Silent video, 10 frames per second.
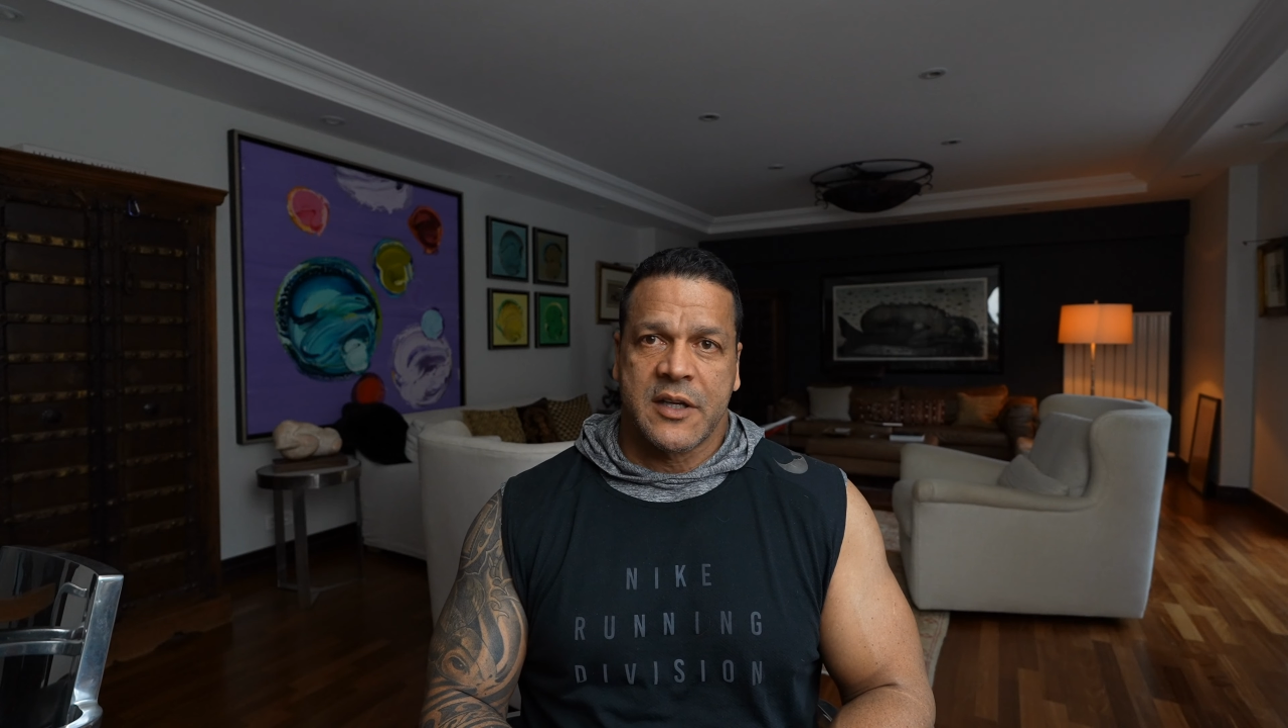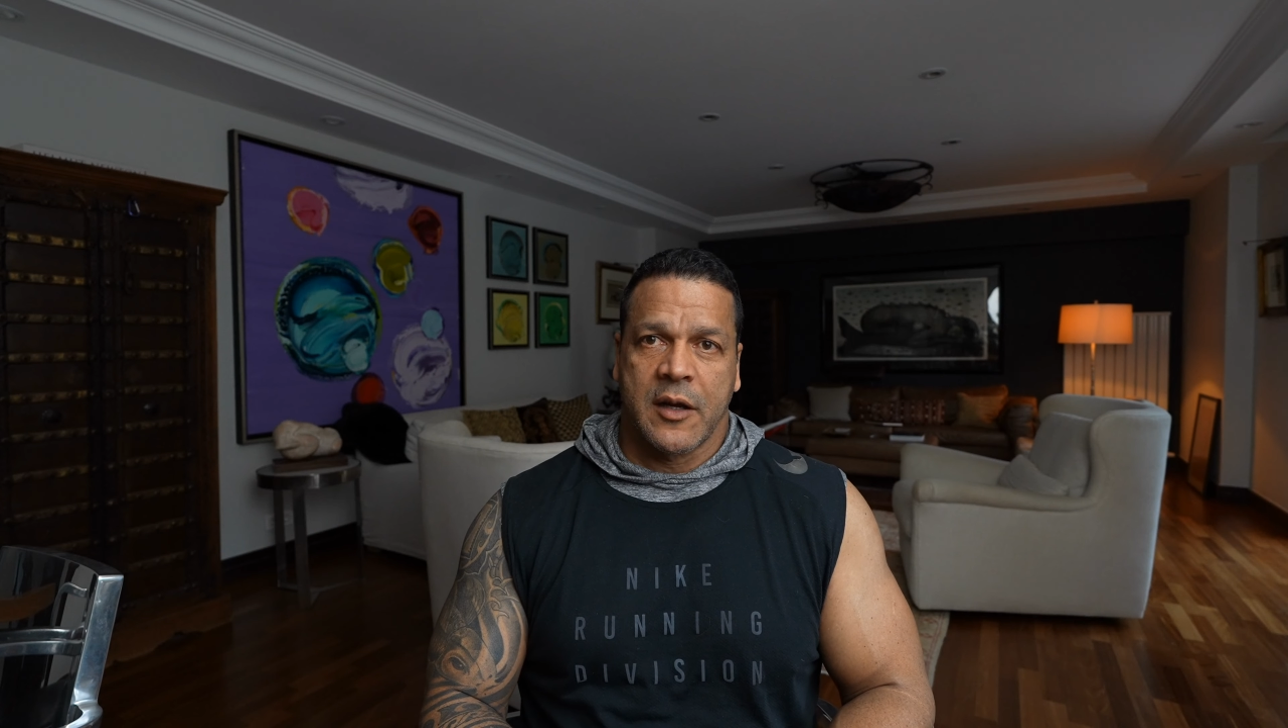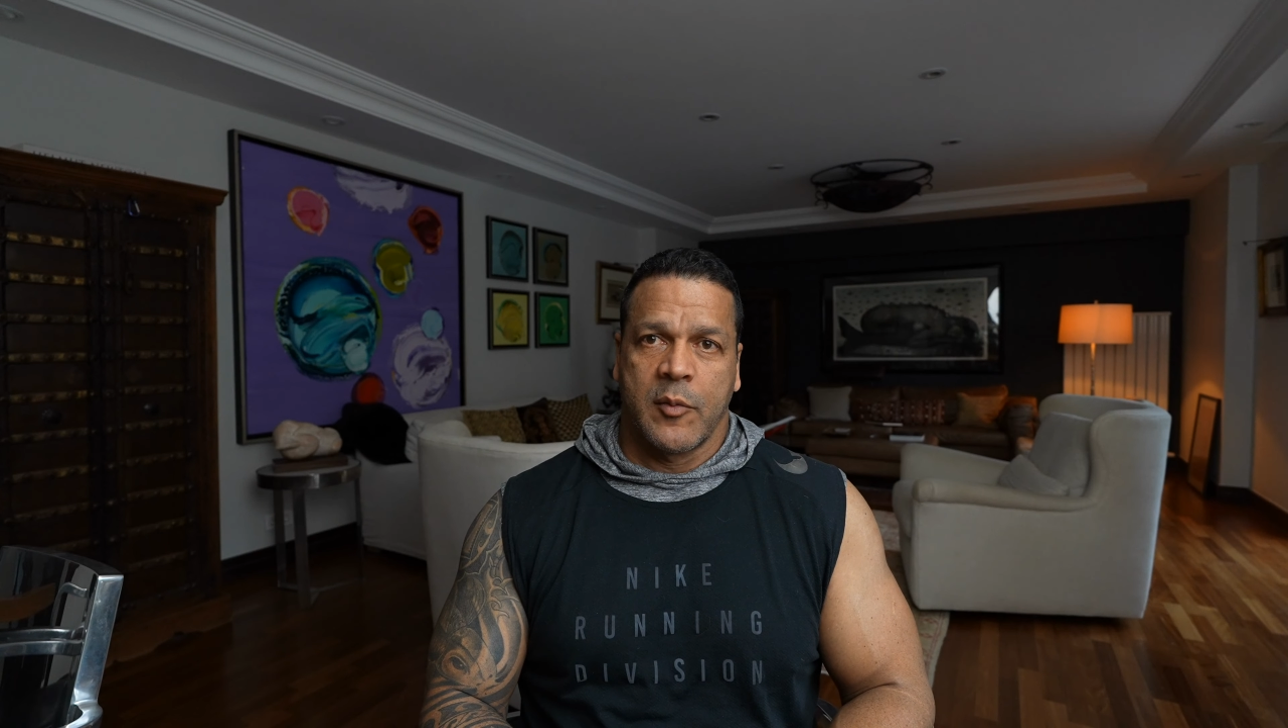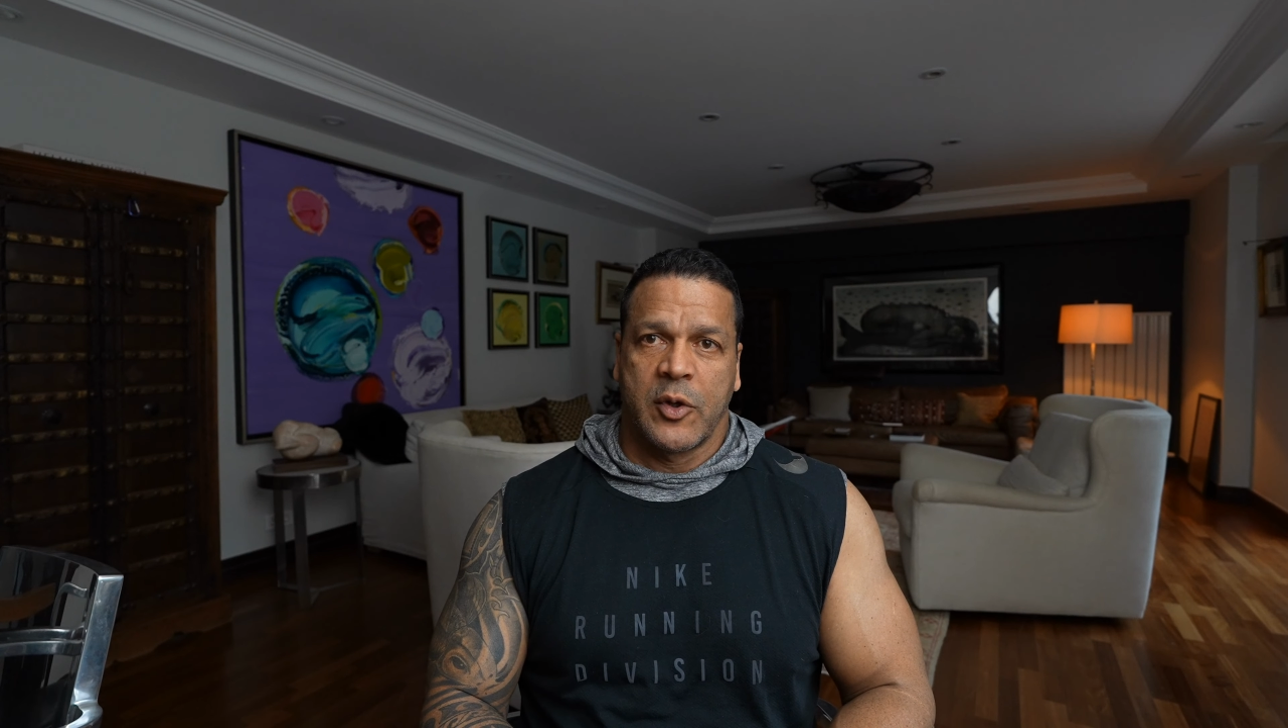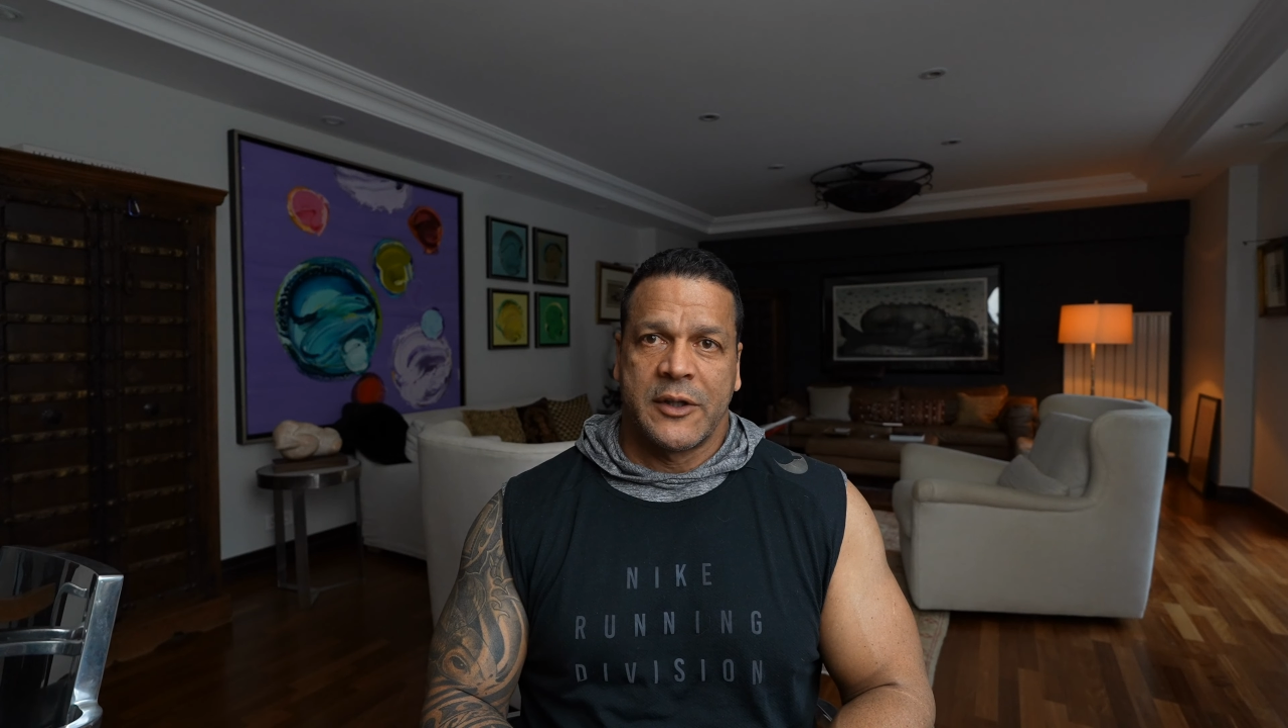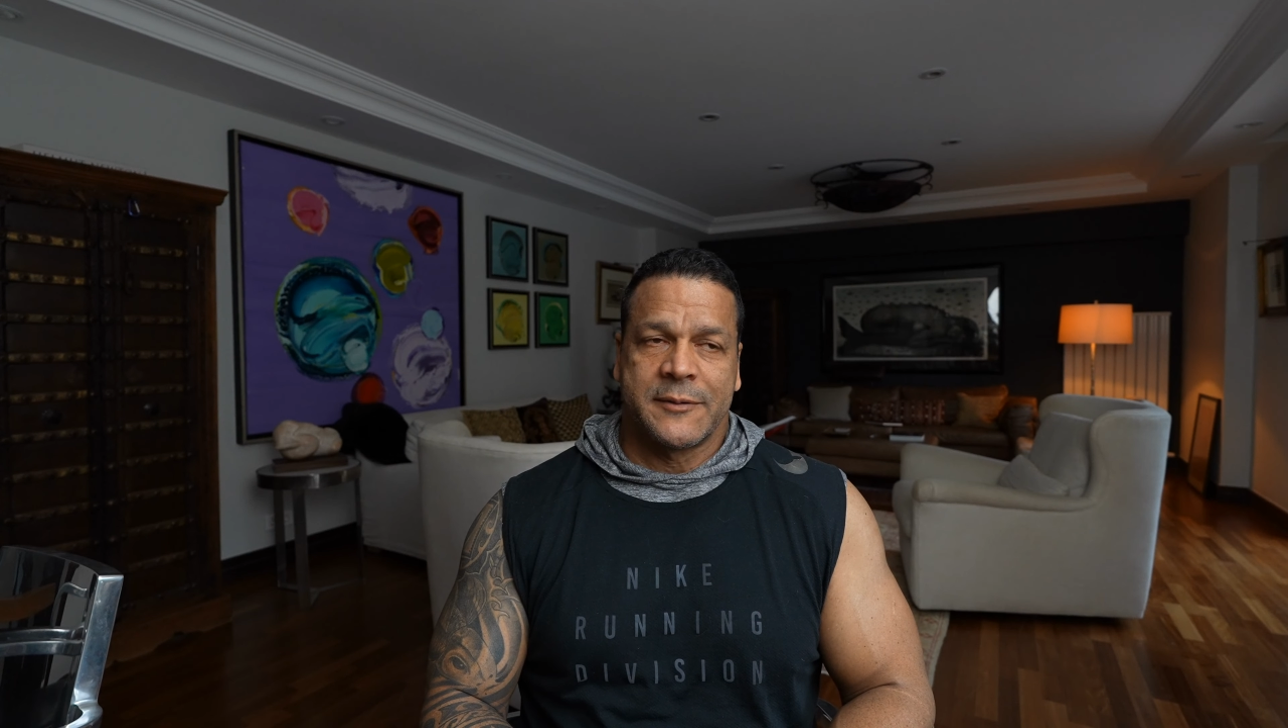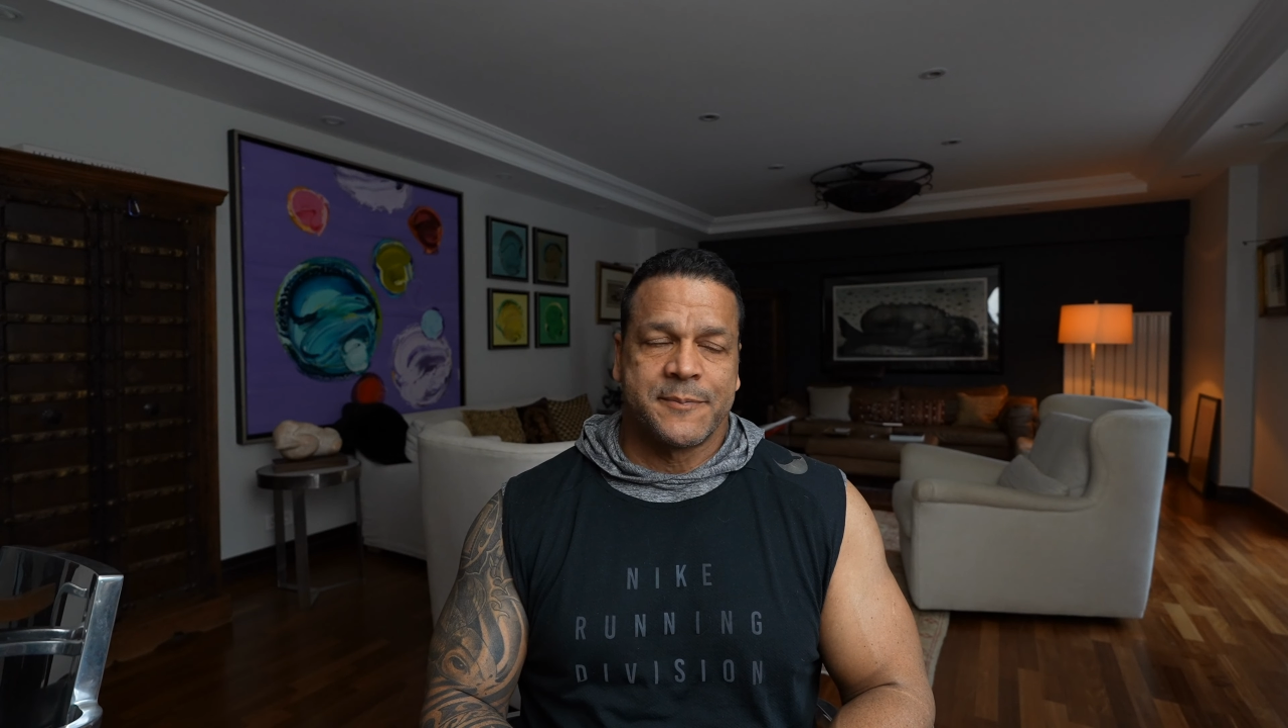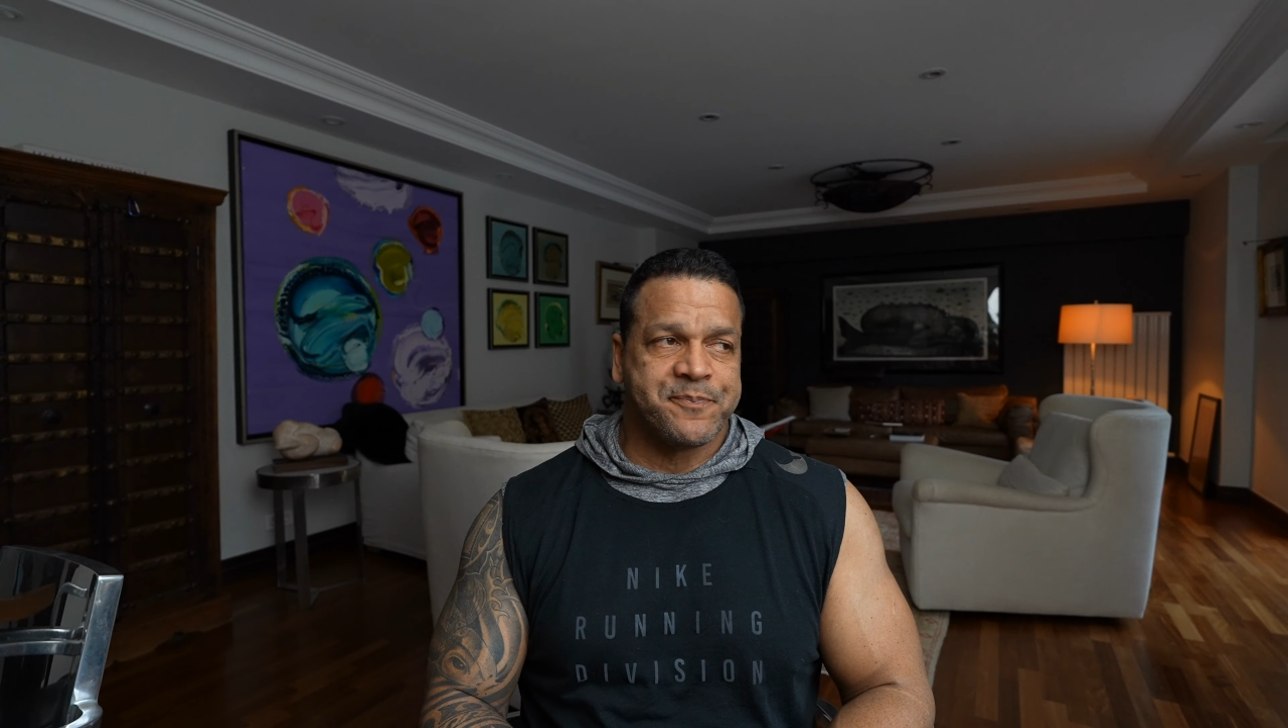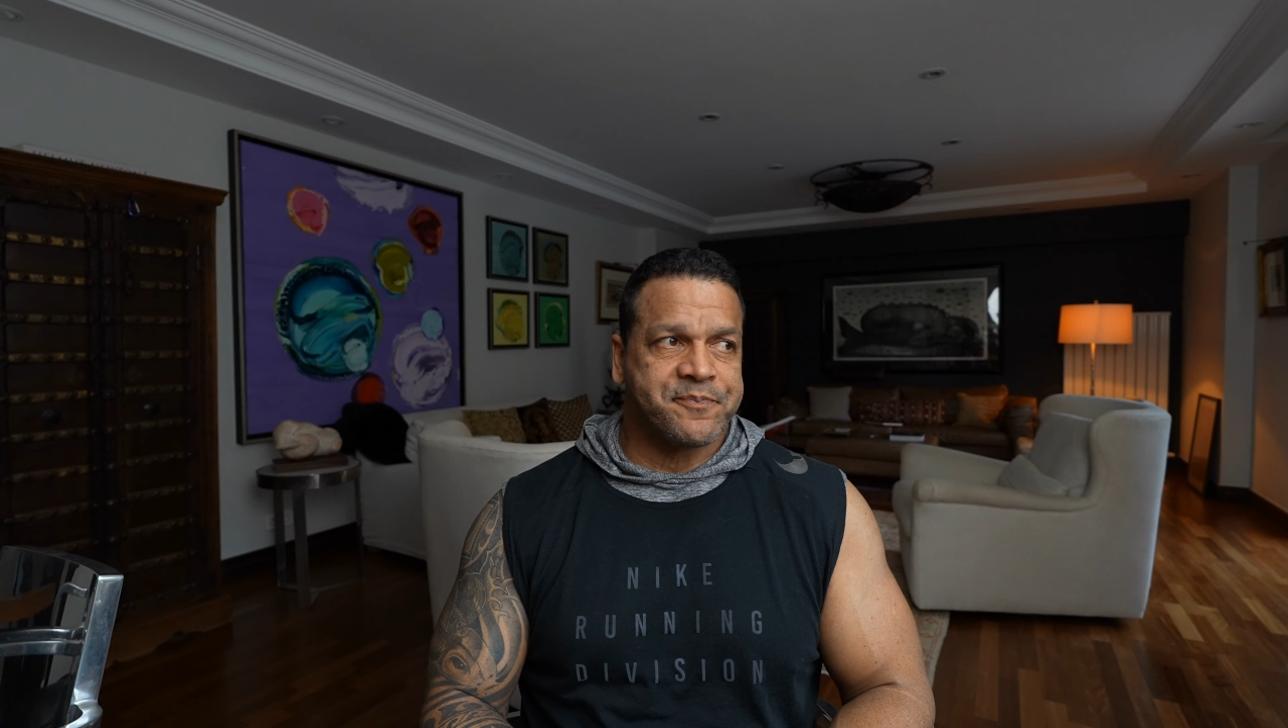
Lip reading: that come with it,